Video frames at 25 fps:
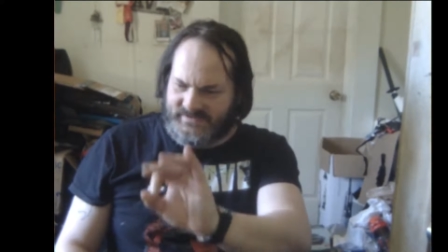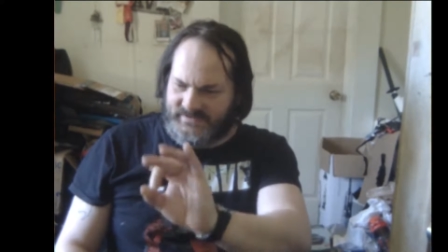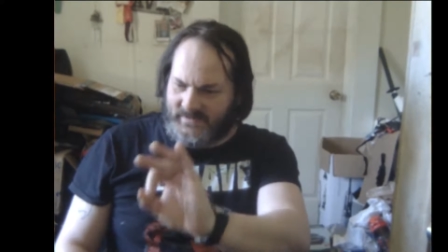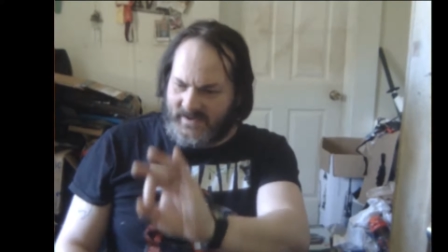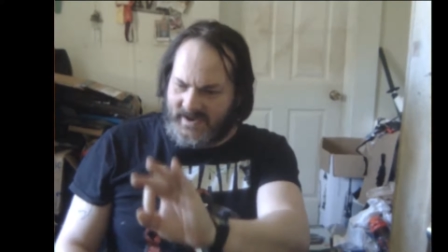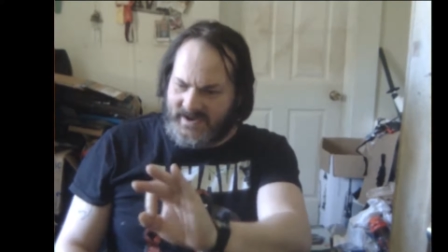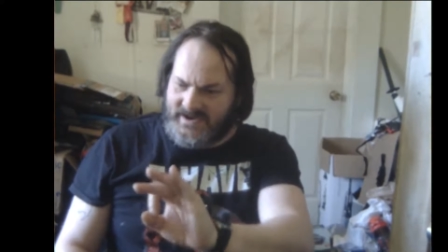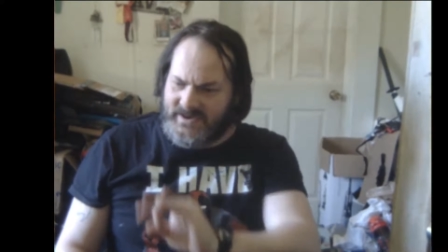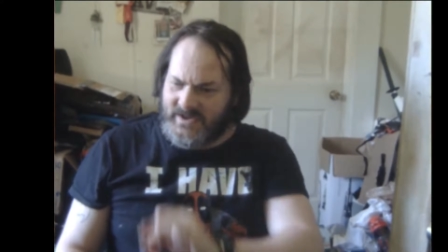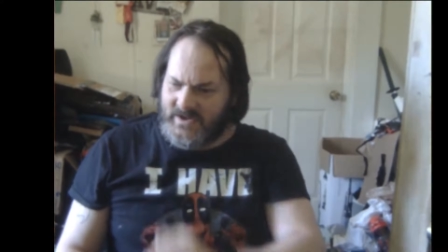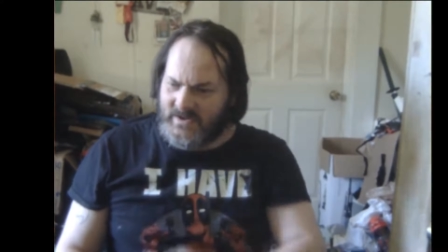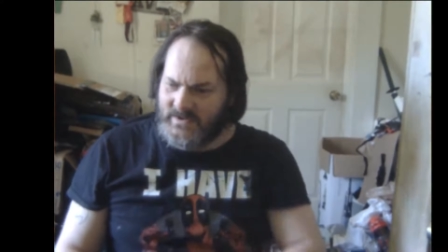So
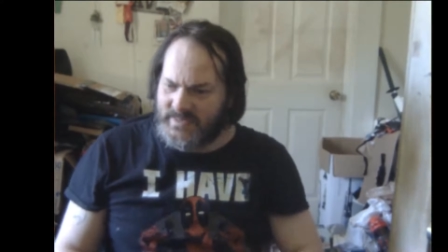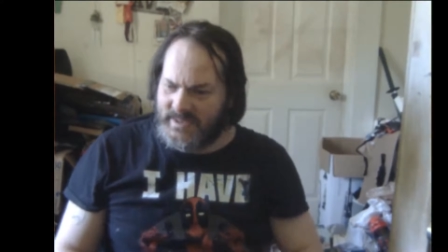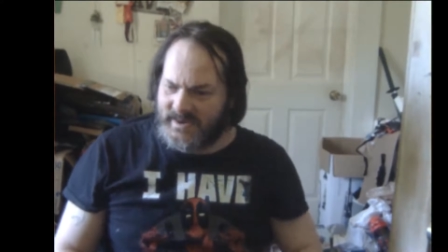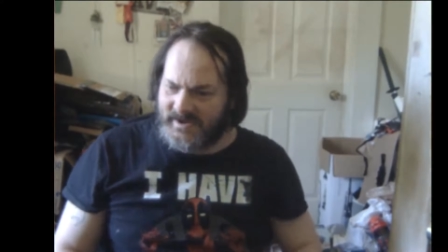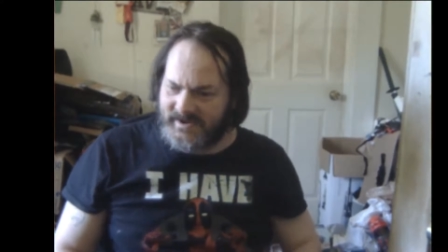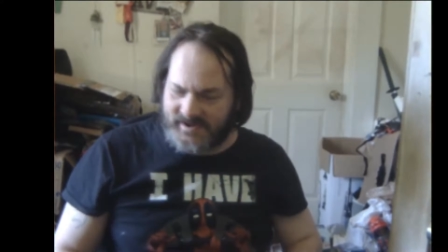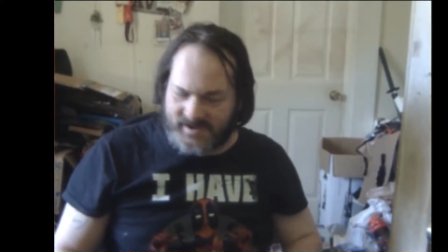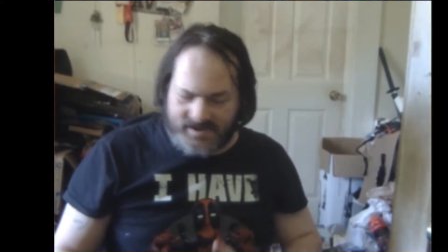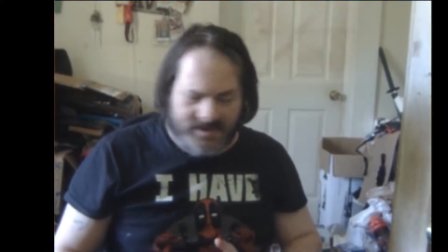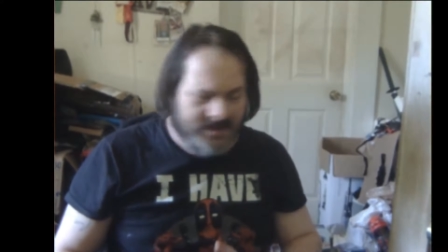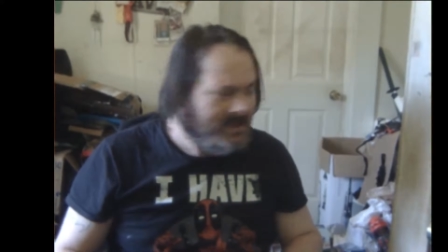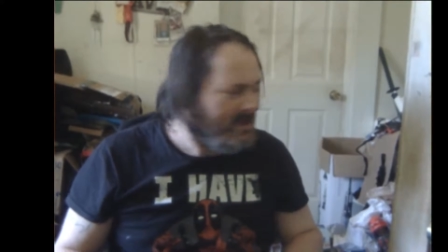I know
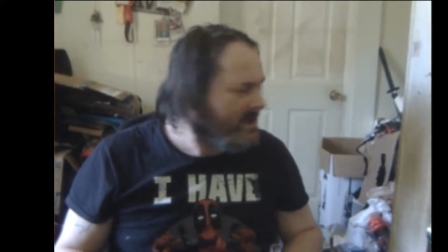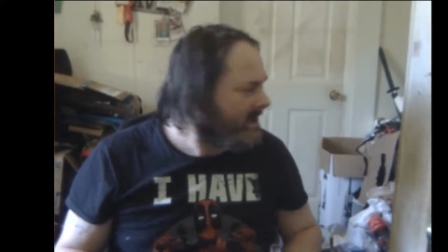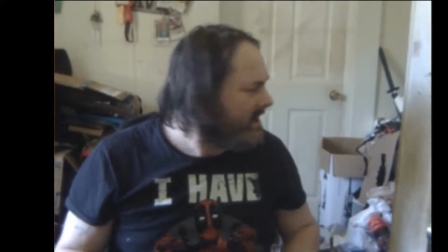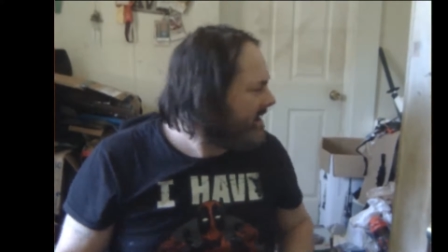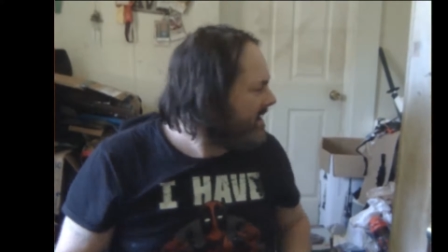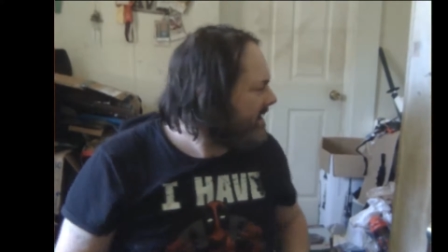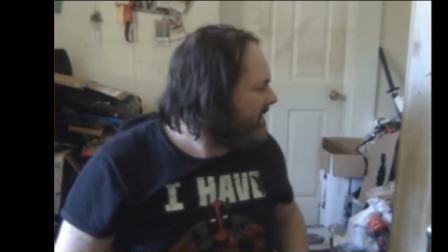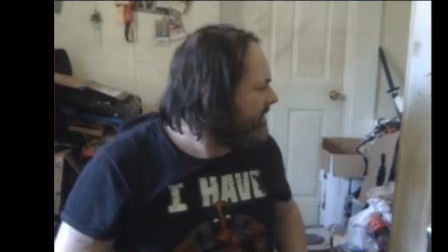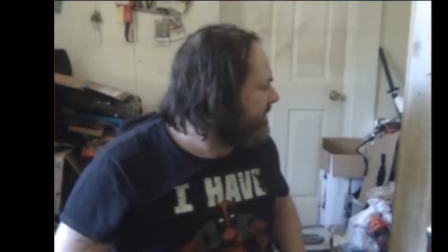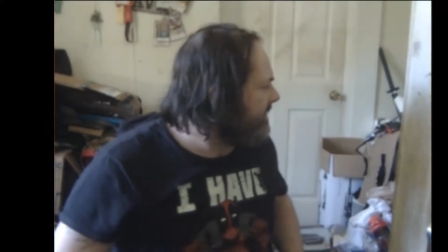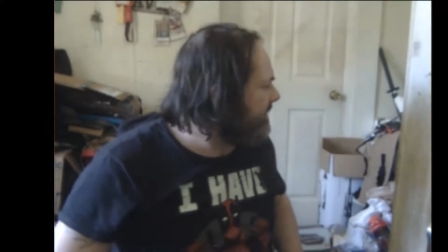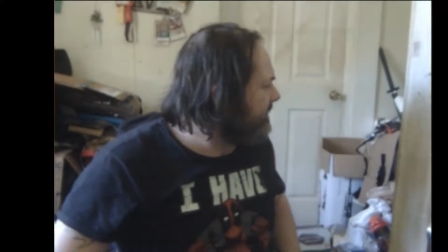that
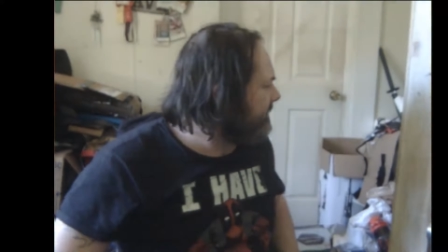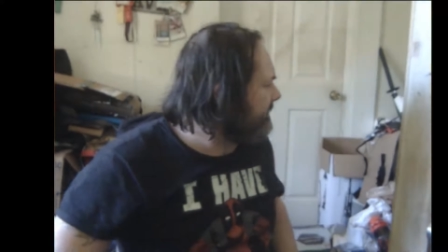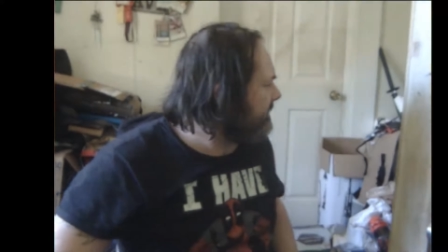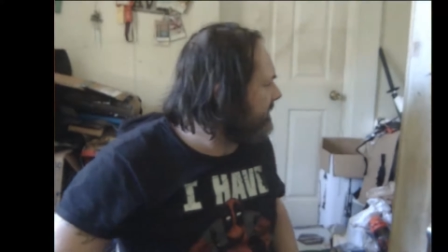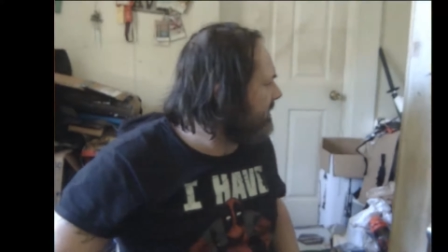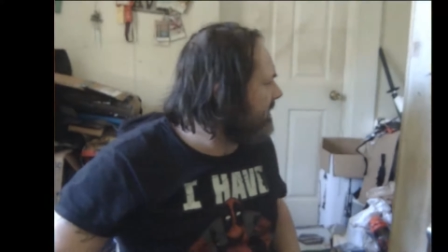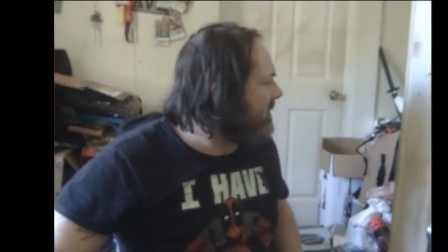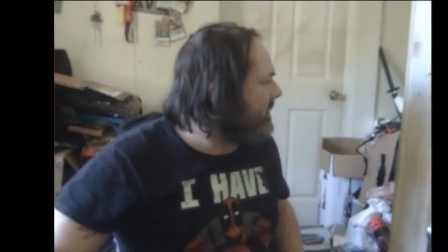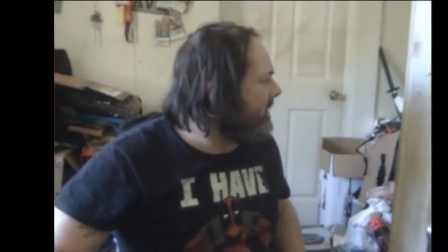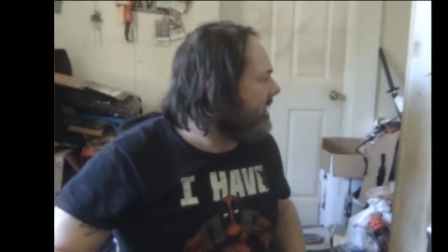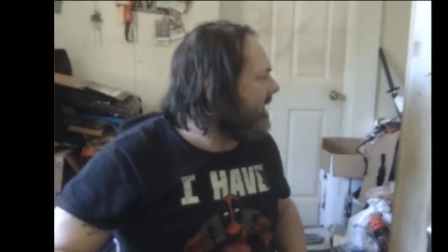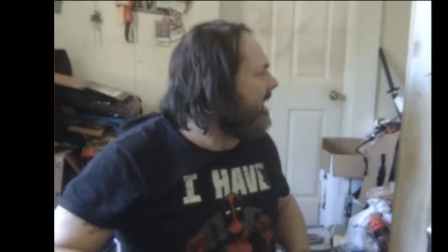things are
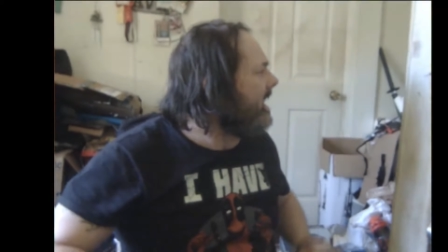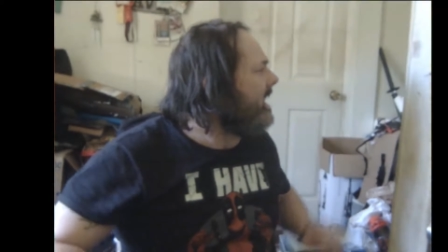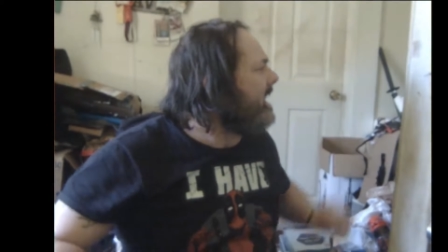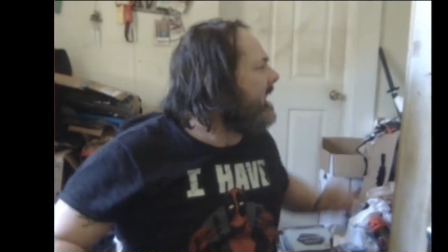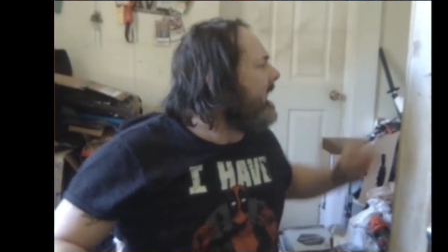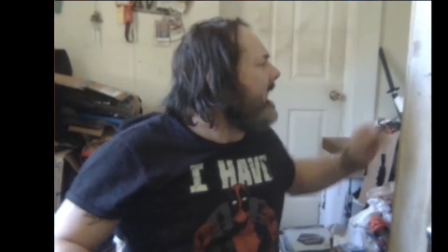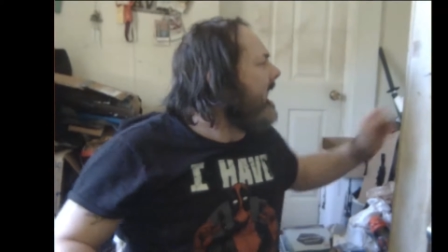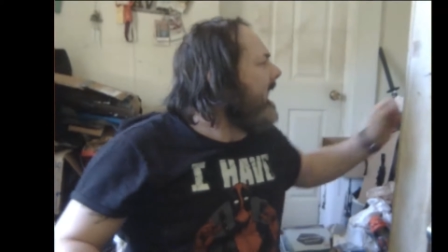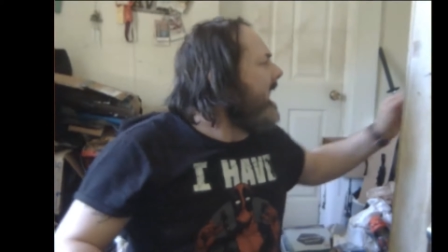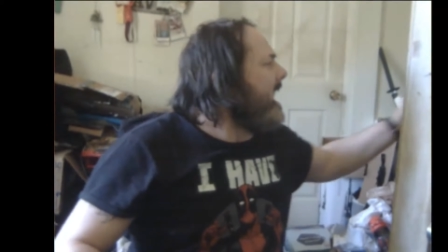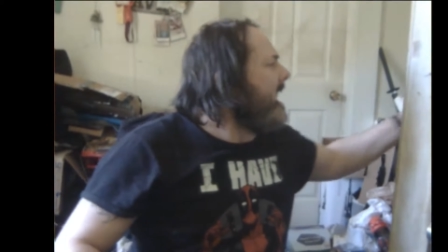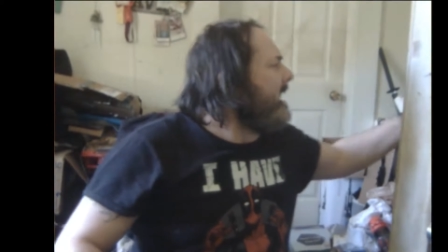going.
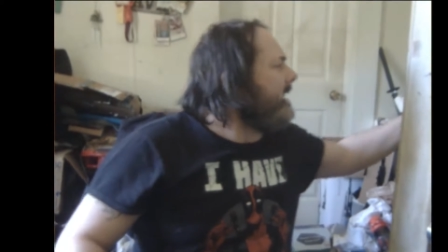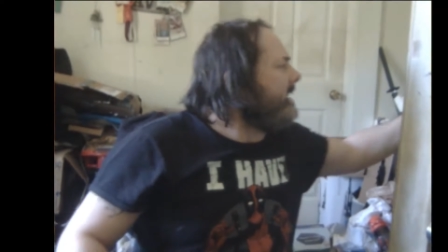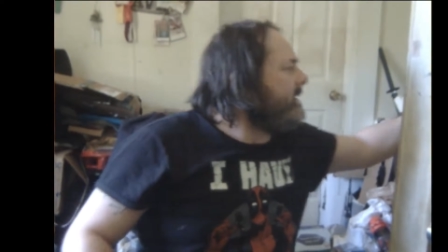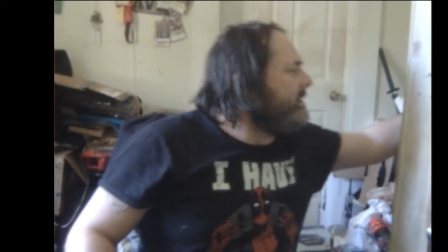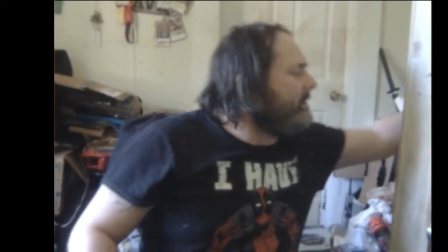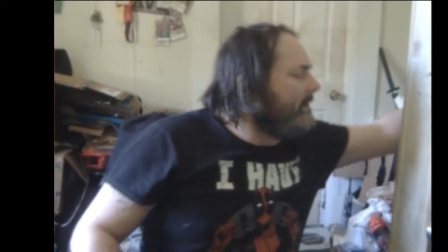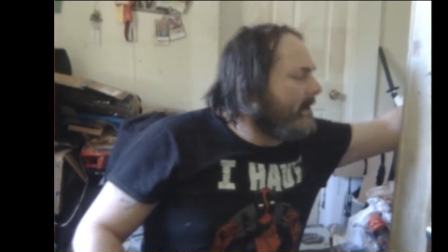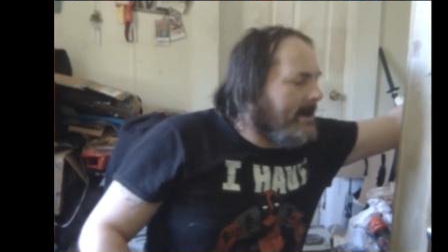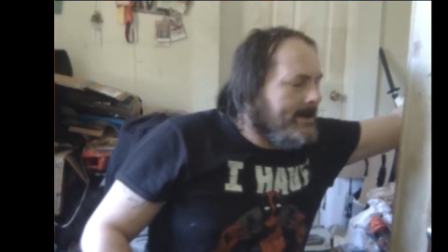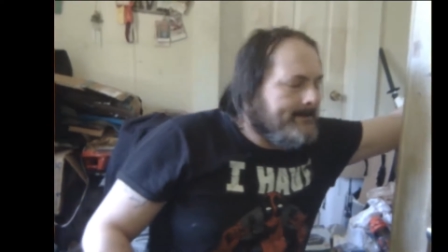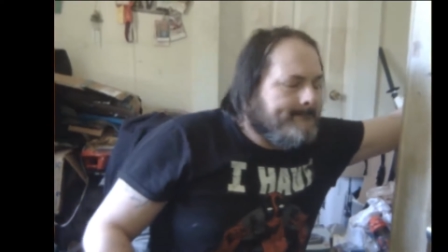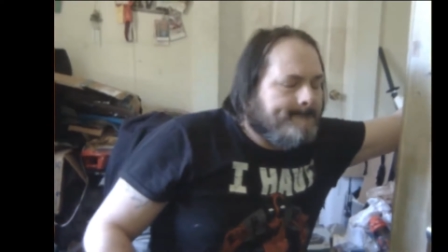
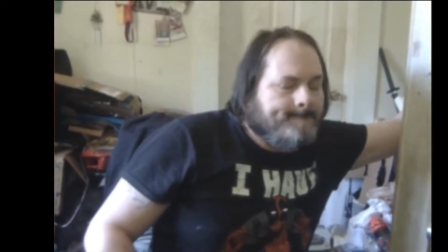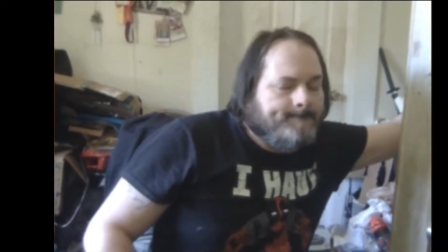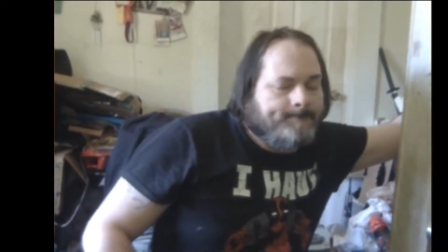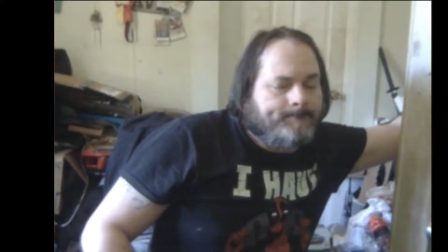Anyway,